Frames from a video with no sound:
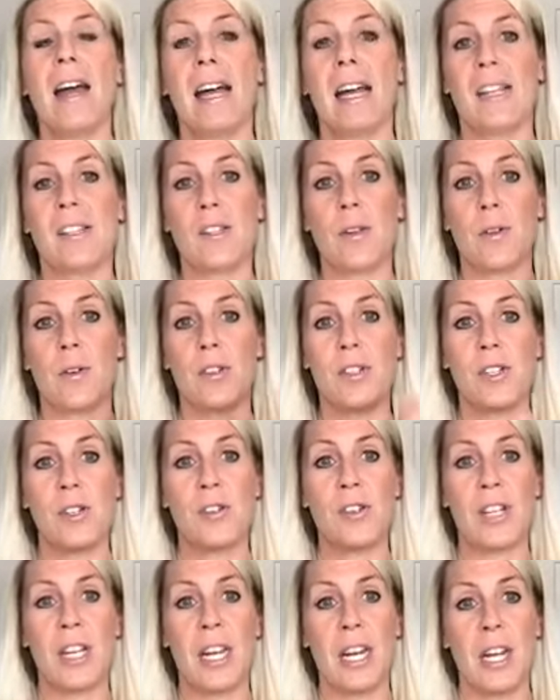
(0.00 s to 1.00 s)
And so there's
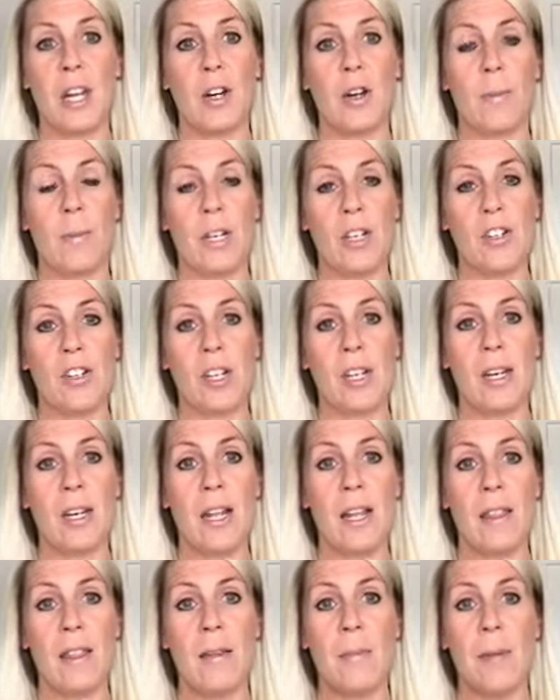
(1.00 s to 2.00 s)
usually an intermission
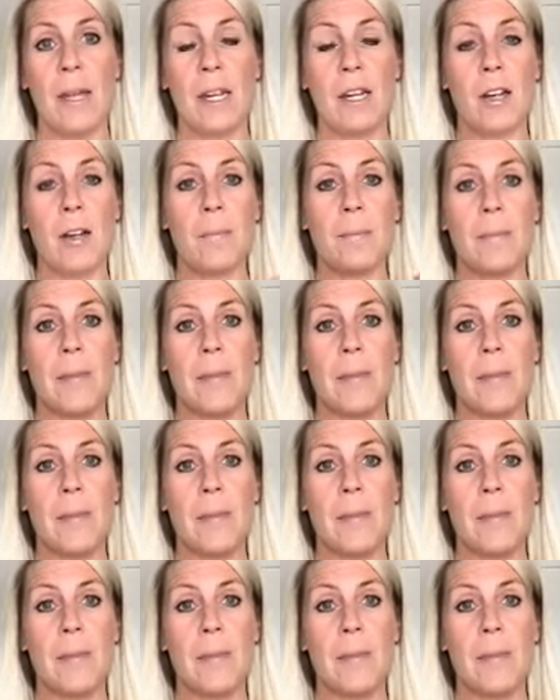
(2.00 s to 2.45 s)
in the middle,